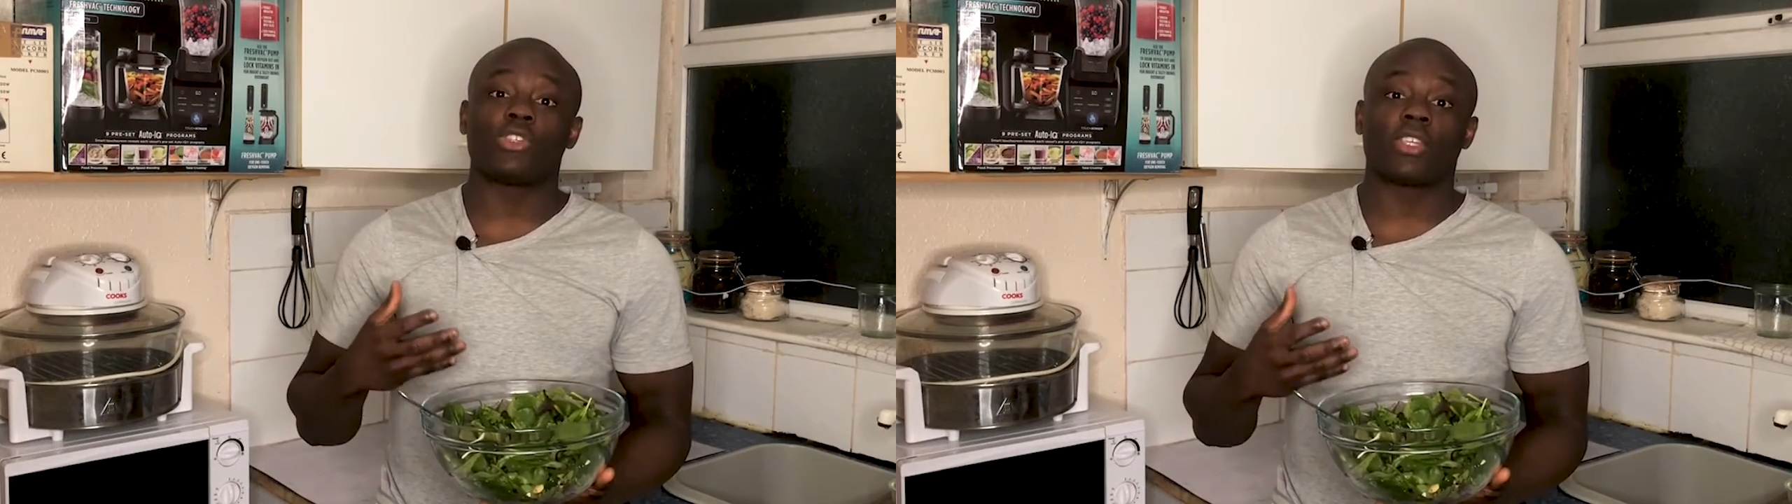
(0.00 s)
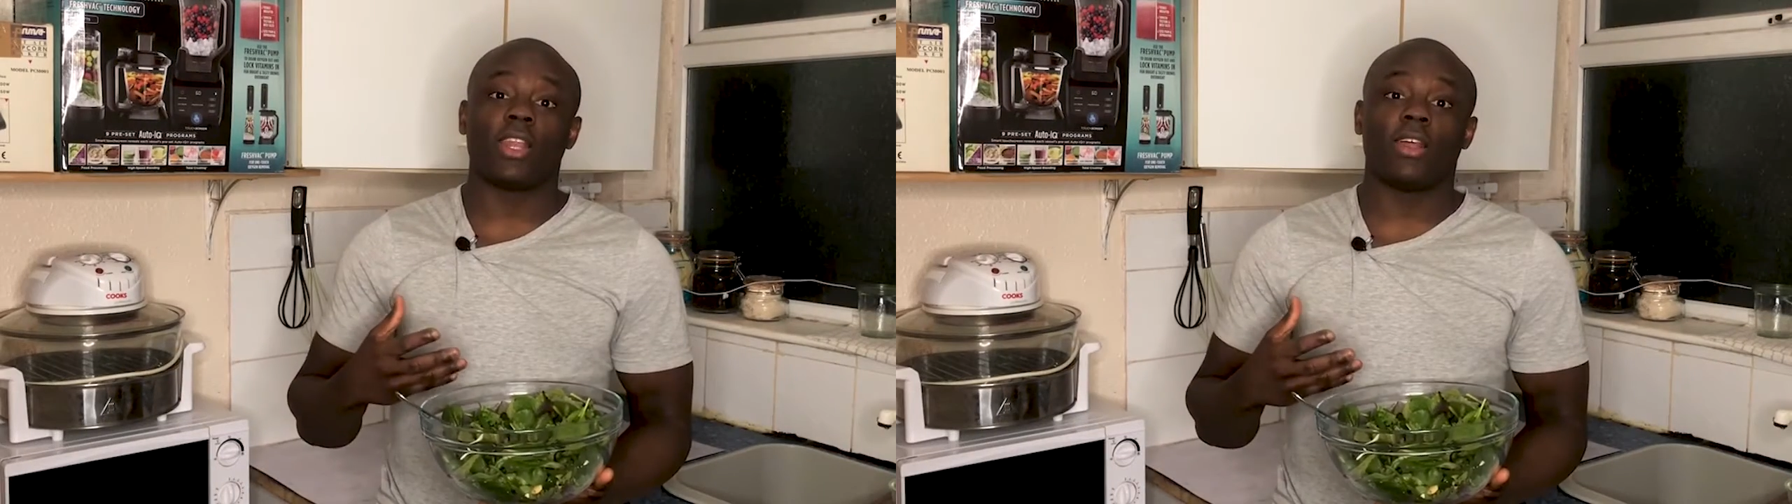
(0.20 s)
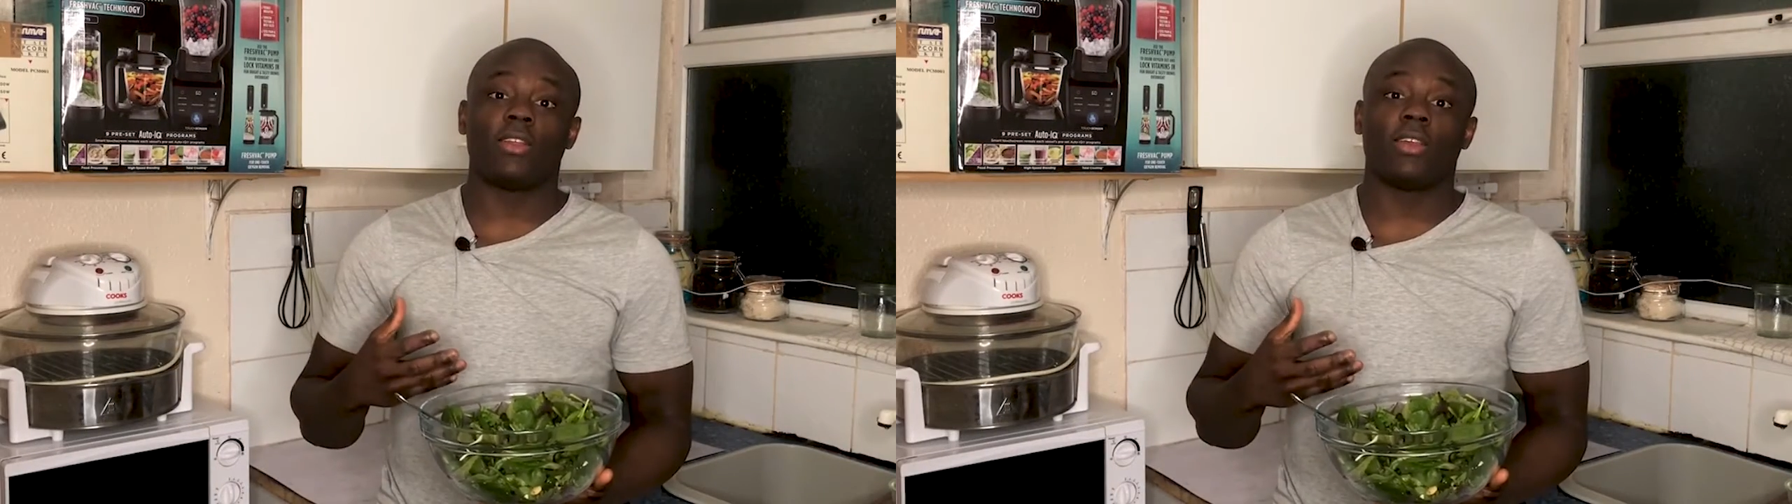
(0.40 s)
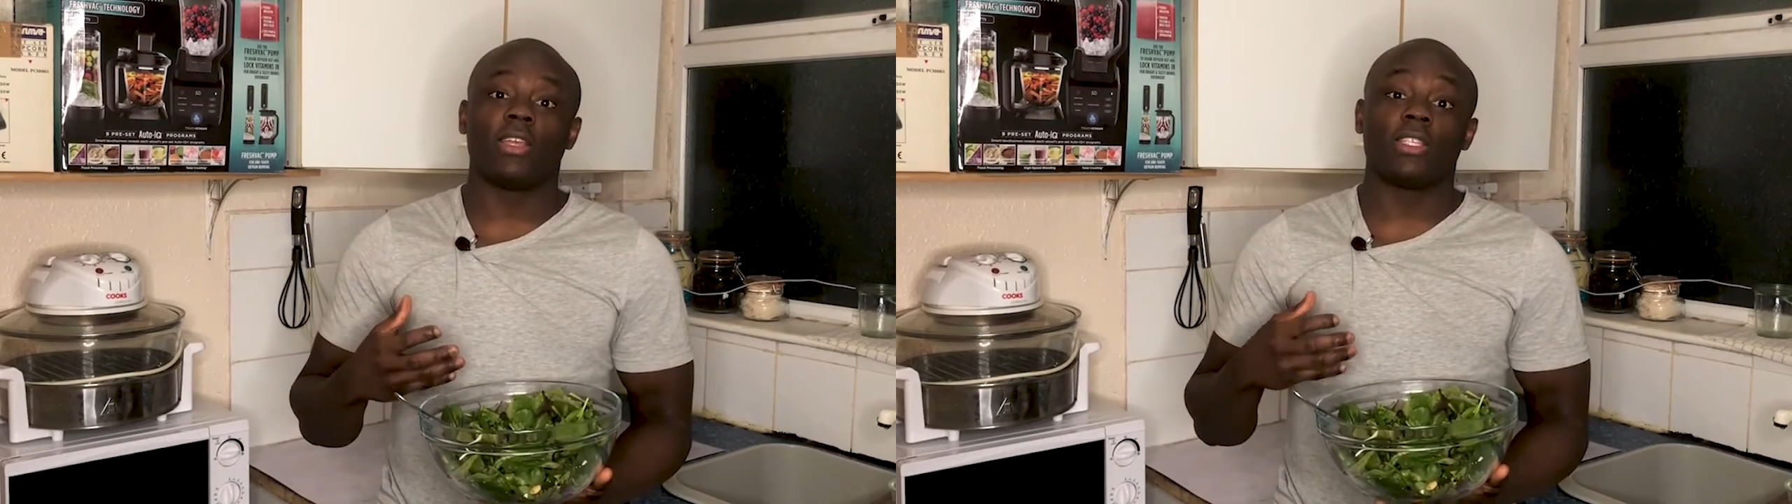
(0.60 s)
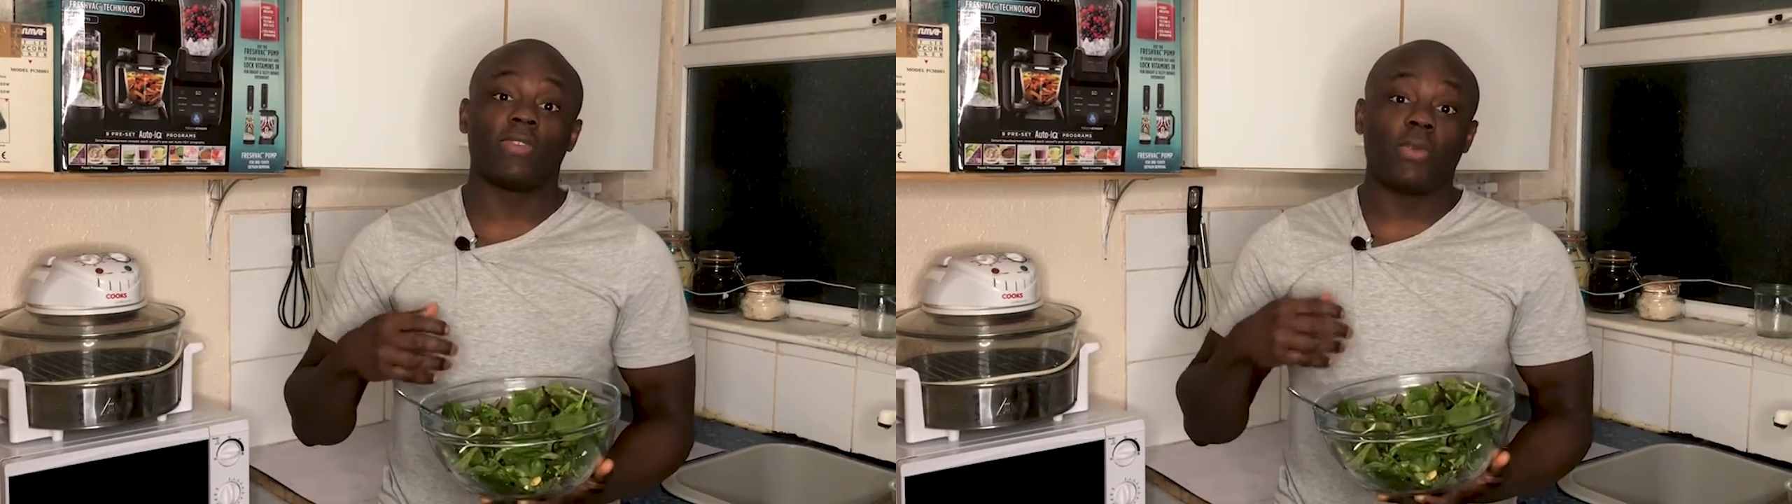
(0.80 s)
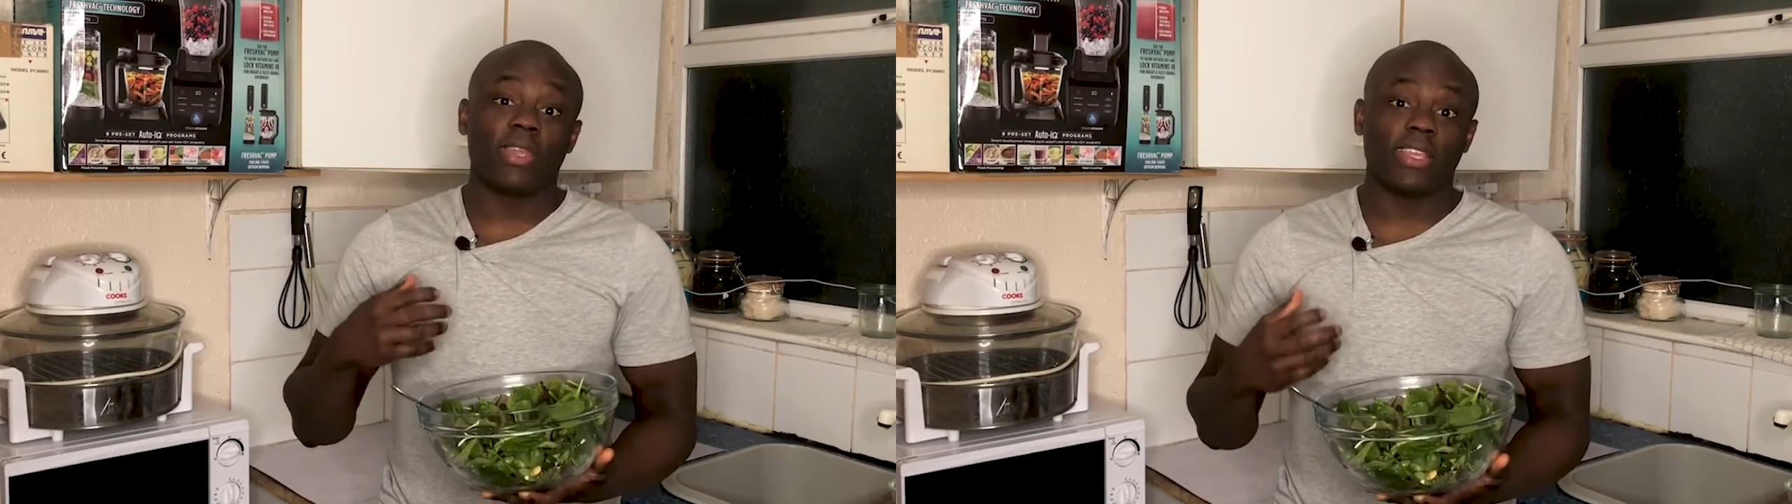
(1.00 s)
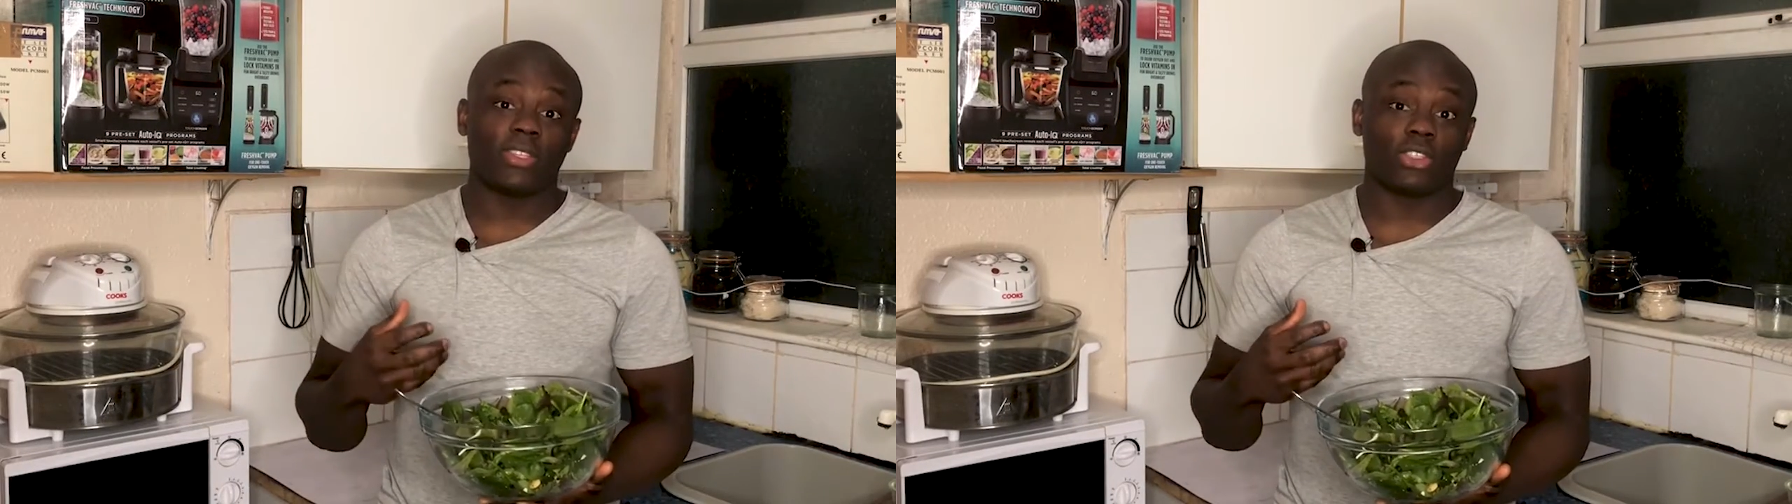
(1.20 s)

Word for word: cashew salad is very